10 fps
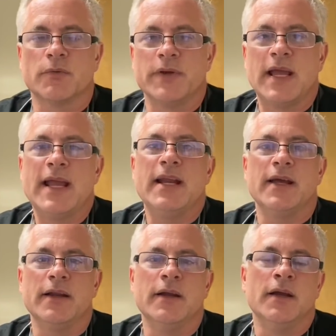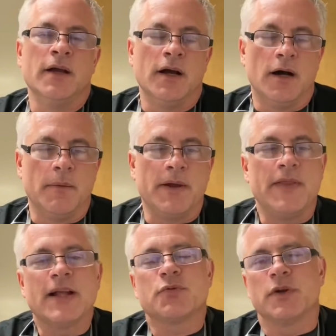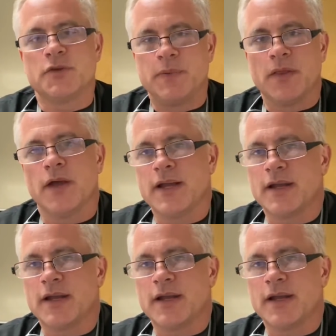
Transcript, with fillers: and we hate it. Um, and that's what it's been like.